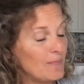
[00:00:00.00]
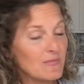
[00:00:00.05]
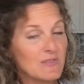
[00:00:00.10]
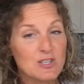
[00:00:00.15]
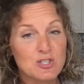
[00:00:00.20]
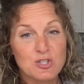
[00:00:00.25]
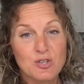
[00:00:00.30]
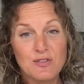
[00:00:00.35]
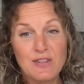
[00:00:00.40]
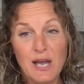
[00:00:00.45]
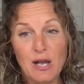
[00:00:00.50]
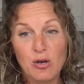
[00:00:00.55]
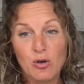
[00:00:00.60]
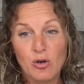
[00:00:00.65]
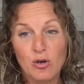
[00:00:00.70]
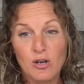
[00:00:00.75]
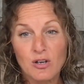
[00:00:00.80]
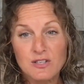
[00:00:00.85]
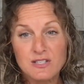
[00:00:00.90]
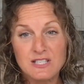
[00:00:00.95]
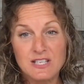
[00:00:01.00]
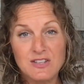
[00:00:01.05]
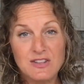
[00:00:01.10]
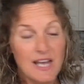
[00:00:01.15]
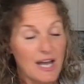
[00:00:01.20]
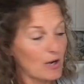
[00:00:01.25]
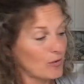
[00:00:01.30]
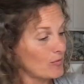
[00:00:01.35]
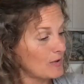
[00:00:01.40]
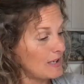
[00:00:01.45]
So that calls in
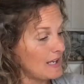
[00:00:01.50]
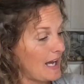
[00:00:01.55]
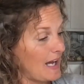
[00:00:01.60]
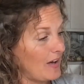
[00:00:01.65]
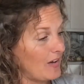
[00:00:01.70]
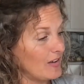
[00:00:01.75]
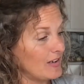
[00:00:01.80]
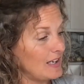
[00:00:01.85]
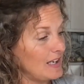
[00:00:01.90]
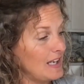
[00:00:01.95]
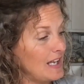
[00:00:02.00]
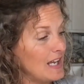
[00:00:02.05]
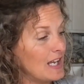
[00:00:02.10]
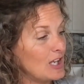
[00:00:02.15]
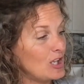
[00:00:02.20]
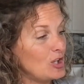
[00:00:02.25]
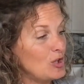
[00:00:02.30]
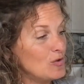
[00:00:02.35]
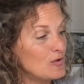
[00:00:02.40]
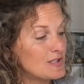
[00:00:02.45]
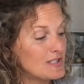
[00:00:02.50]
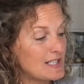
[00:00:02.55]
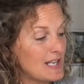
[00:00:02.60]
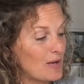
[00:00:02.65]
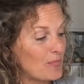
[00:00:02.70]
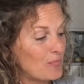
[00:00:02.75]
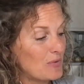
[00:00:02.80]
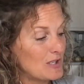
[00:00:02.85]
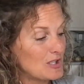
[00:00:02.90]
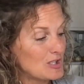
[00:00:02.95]
that reality, you
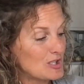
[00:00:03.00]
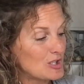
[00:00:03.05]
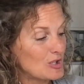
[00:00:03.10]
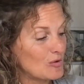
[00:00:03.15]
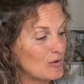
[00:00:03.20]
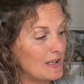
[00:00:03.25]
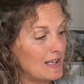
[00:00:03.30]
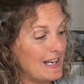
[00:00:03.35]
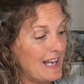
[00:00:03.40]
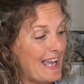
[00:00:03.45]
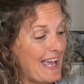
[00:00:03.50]
step into it,